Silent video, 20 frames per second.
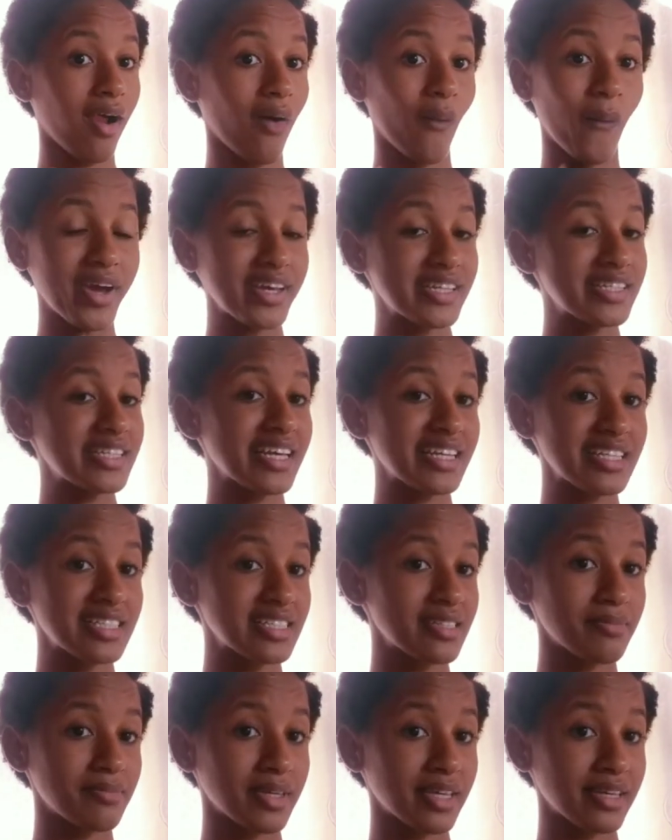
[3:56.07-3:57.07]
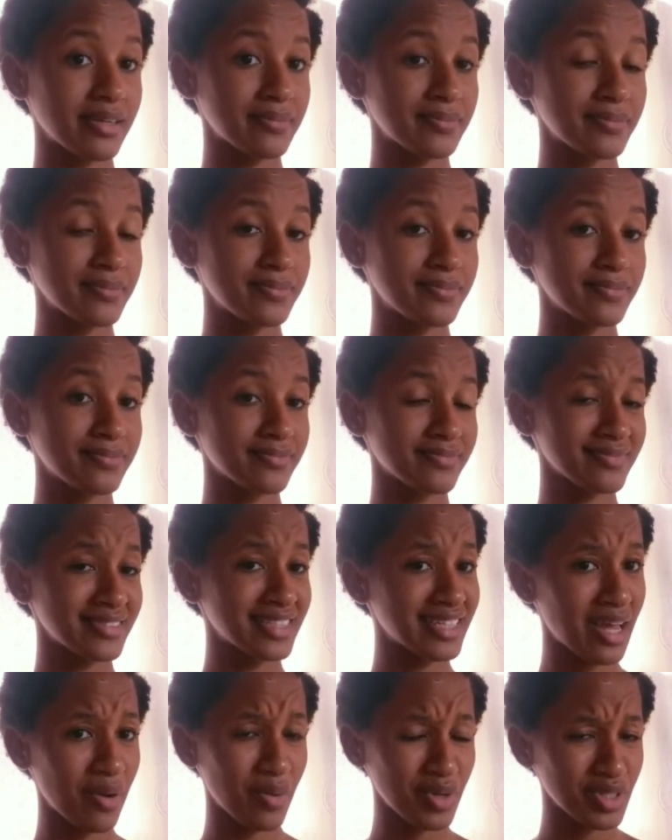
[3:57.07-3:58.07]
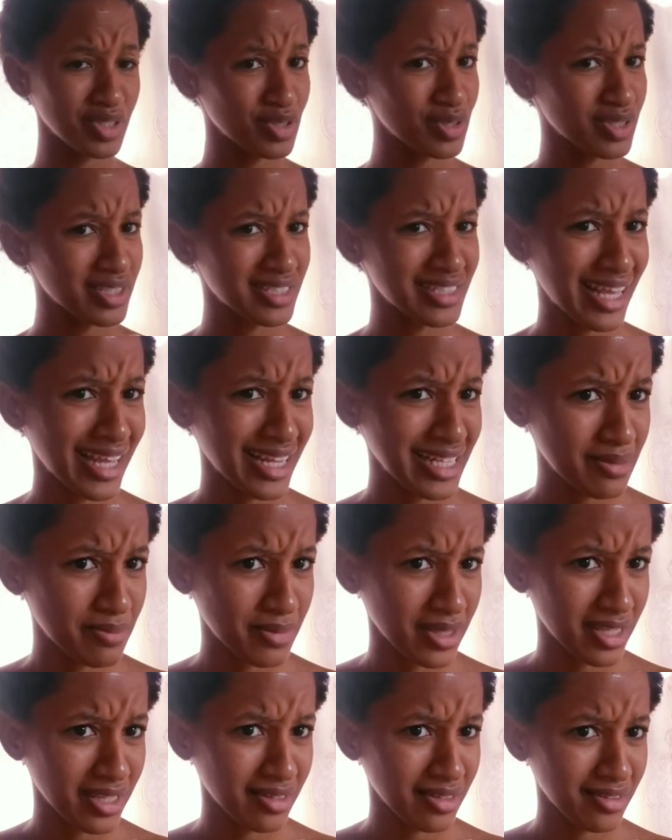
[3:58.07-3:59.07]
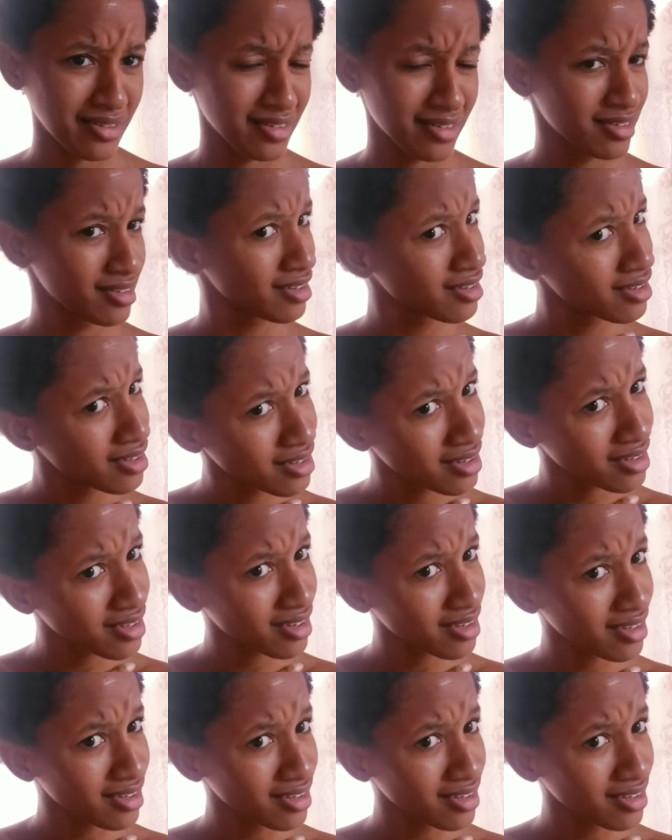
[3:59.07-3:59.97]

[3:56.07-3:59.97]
Why are you texting me? Did I want you to text me? Huh?